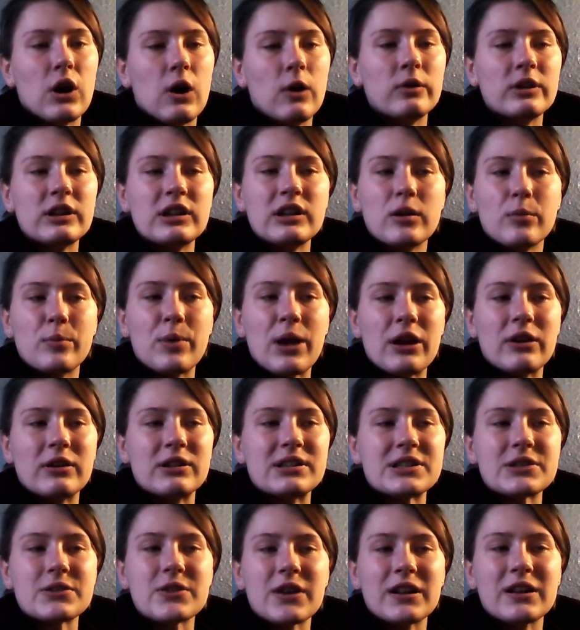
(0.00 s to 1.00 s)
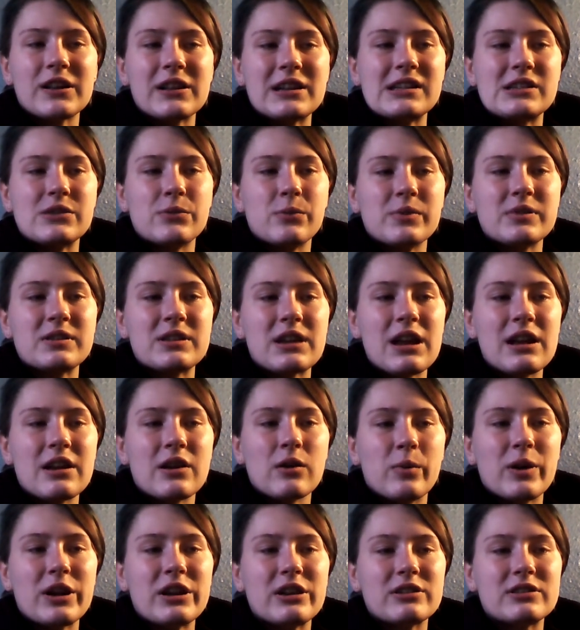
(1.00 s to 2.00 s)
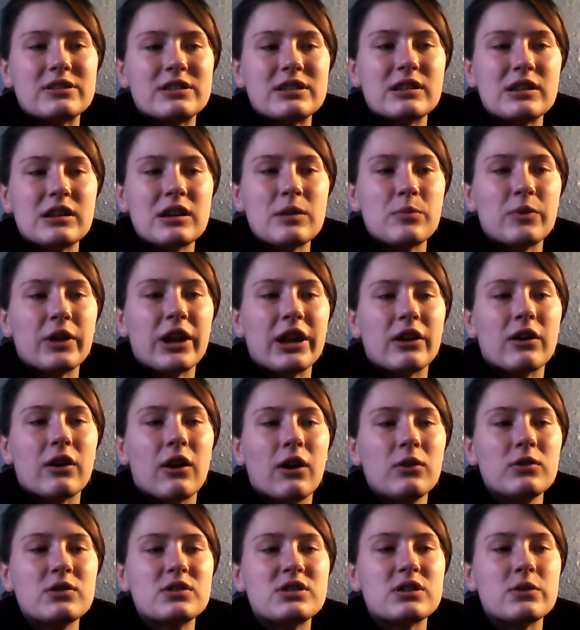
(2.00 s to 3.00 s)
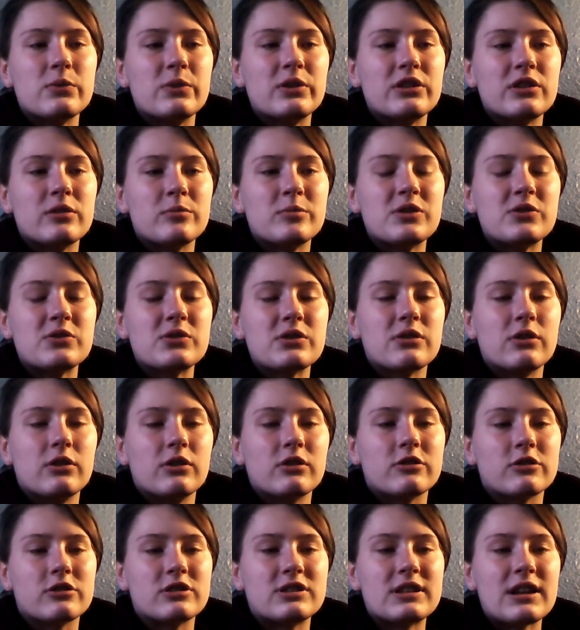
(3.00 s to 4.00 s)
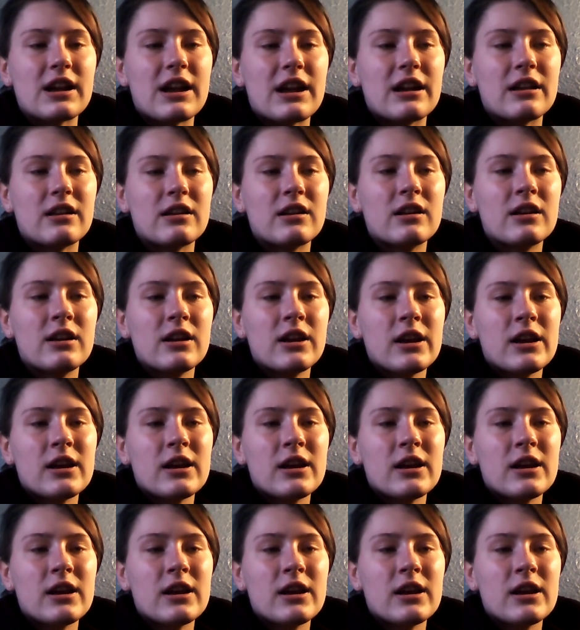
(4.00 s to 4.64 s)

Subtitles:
Only your parents threatening to take away your CD player halts you in your musical crusade.